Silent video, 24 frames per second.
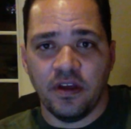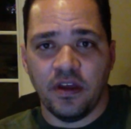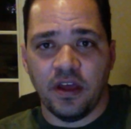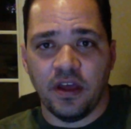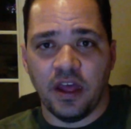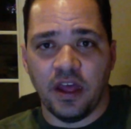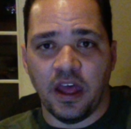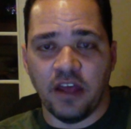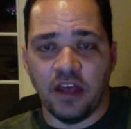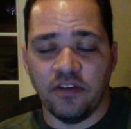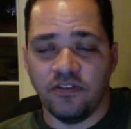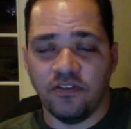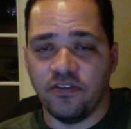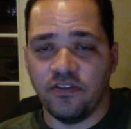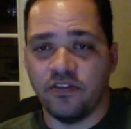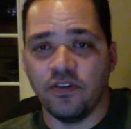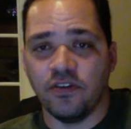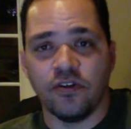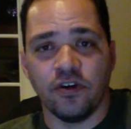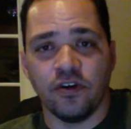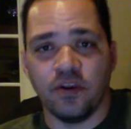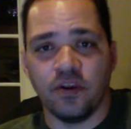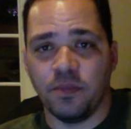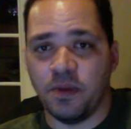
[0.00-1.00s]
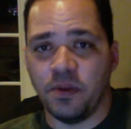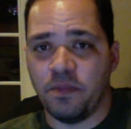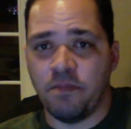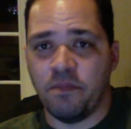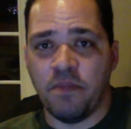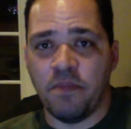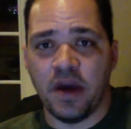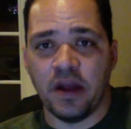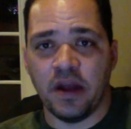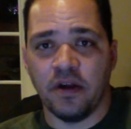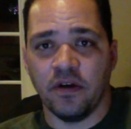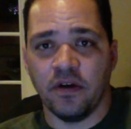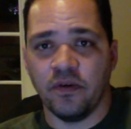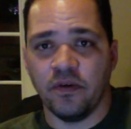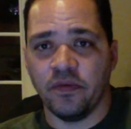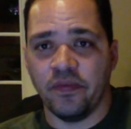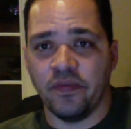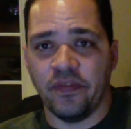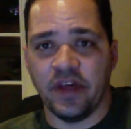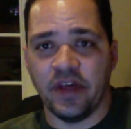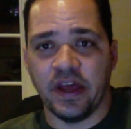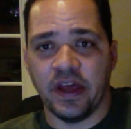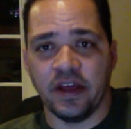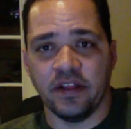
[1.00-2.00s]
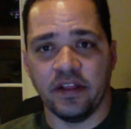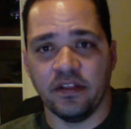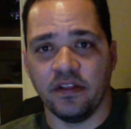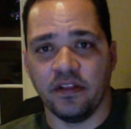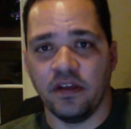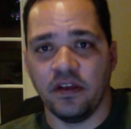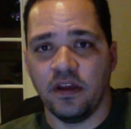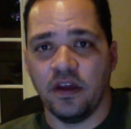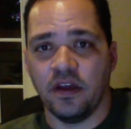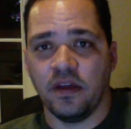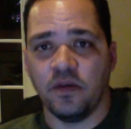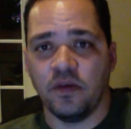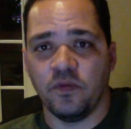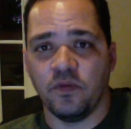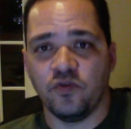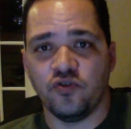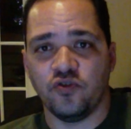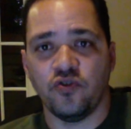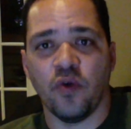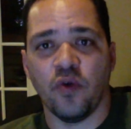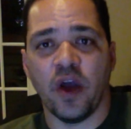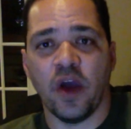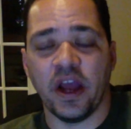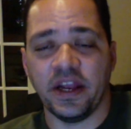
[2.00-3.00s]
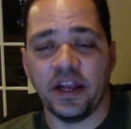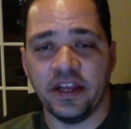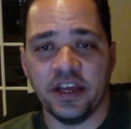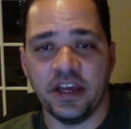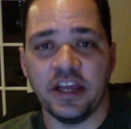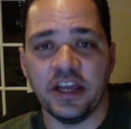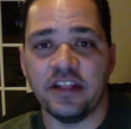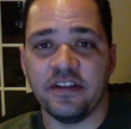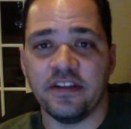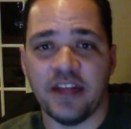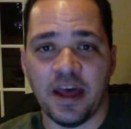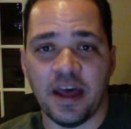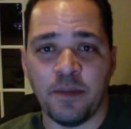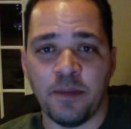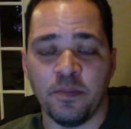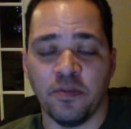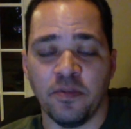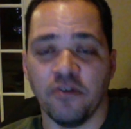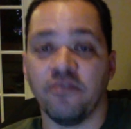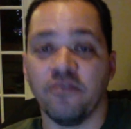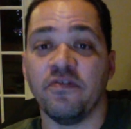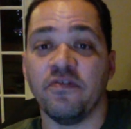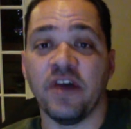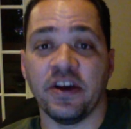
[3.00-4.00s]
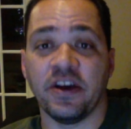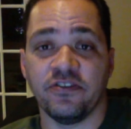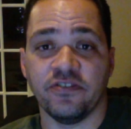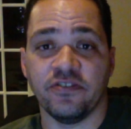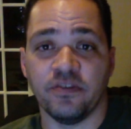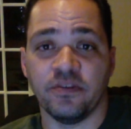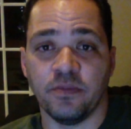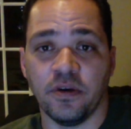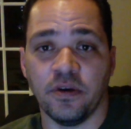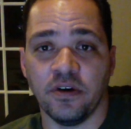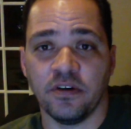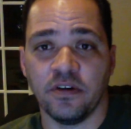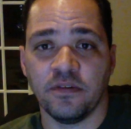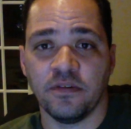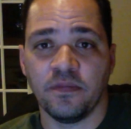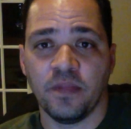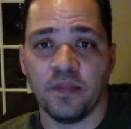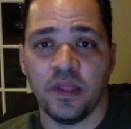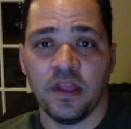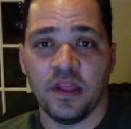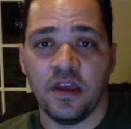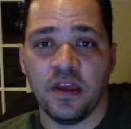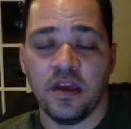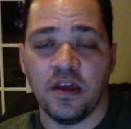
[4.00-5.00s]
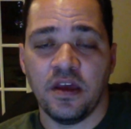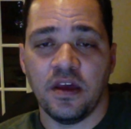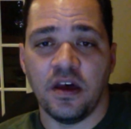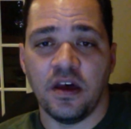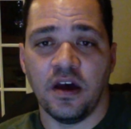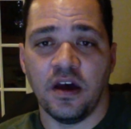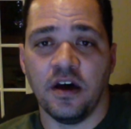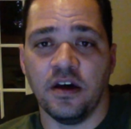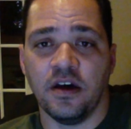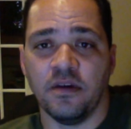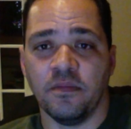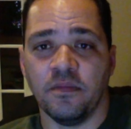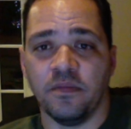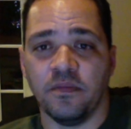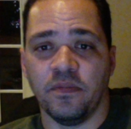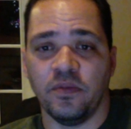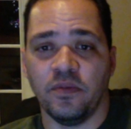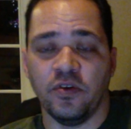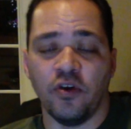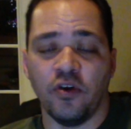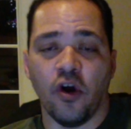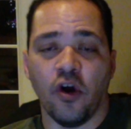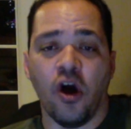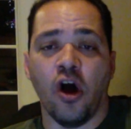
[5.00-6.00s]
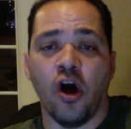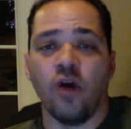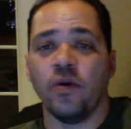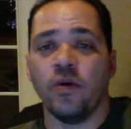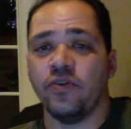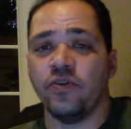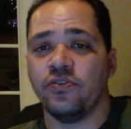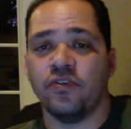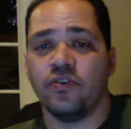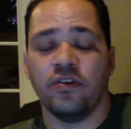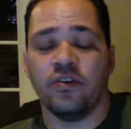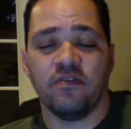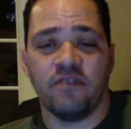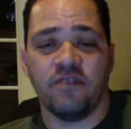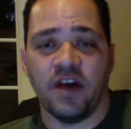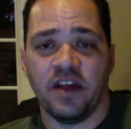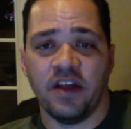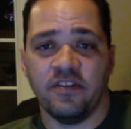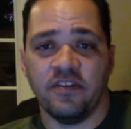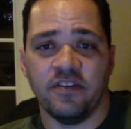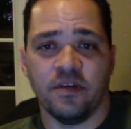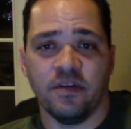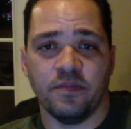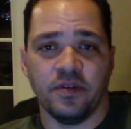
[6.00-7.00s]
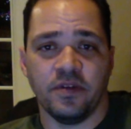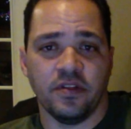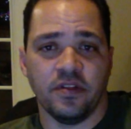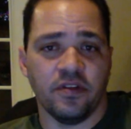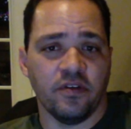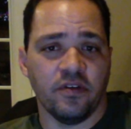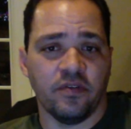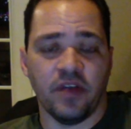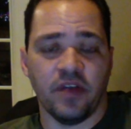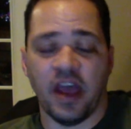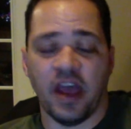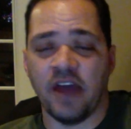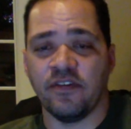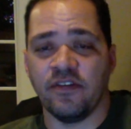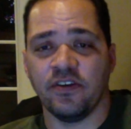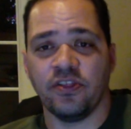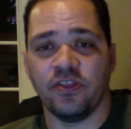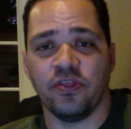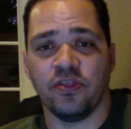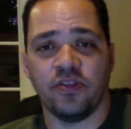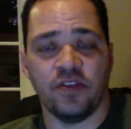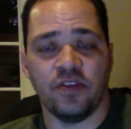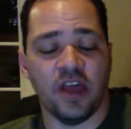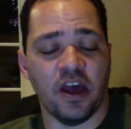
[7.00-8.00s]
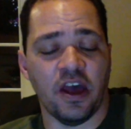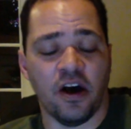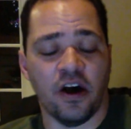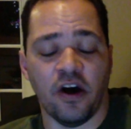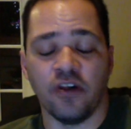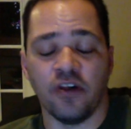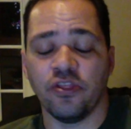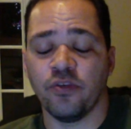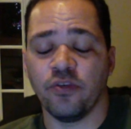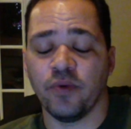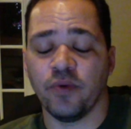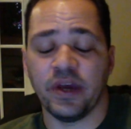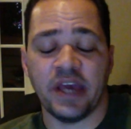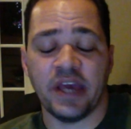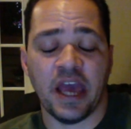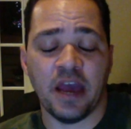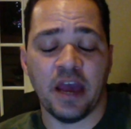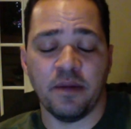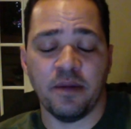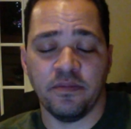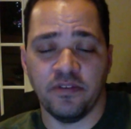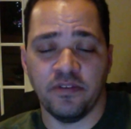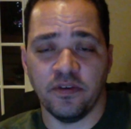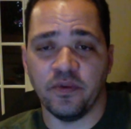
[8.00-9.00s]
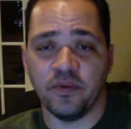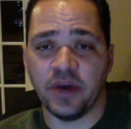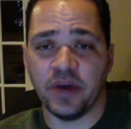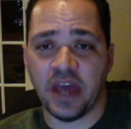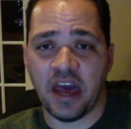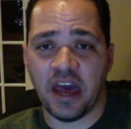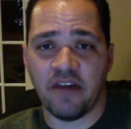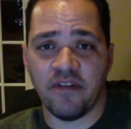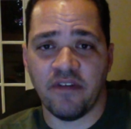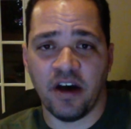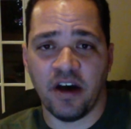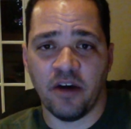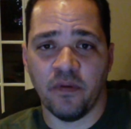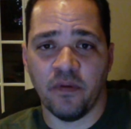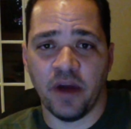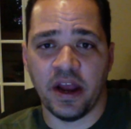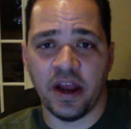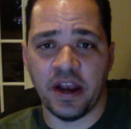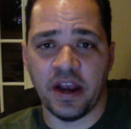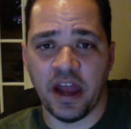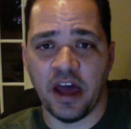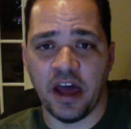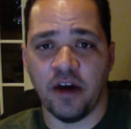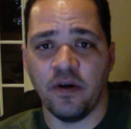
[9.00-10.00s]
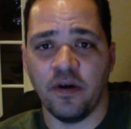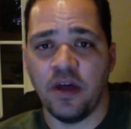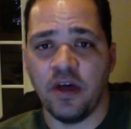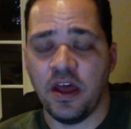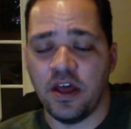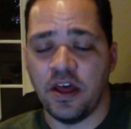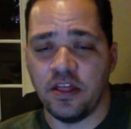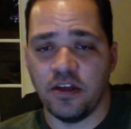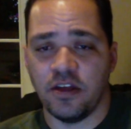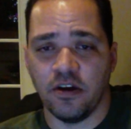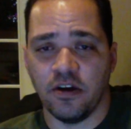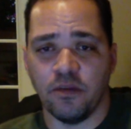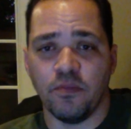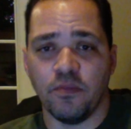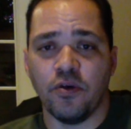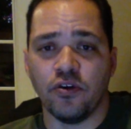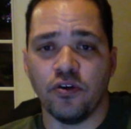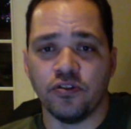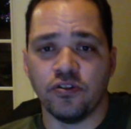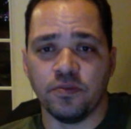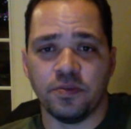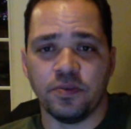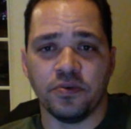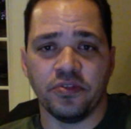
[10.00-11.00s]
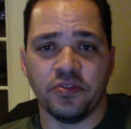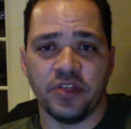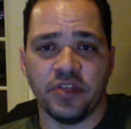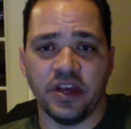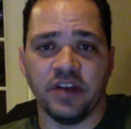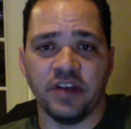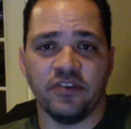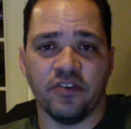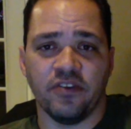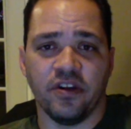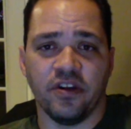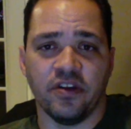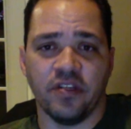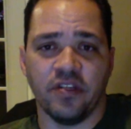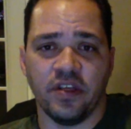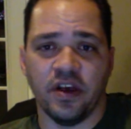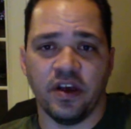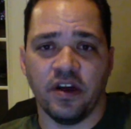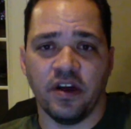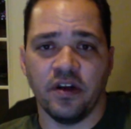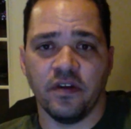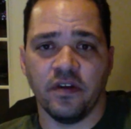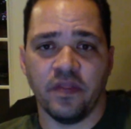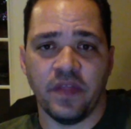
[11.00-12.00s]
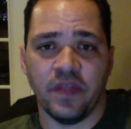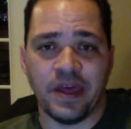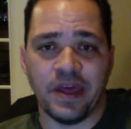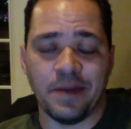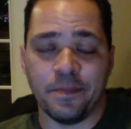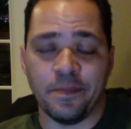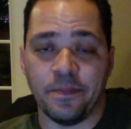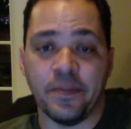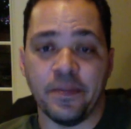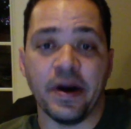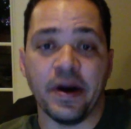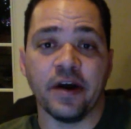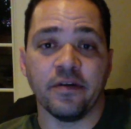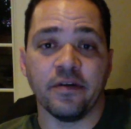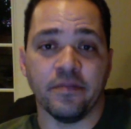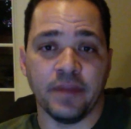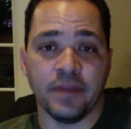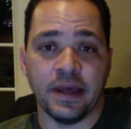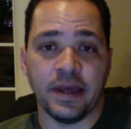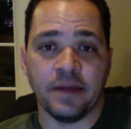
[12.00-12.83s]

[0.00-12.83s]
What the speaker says: is still going to be better than trying to get to that perfection line. You're always going to find something. All 3 games that we have out right now, there are multiple things on there that bug me.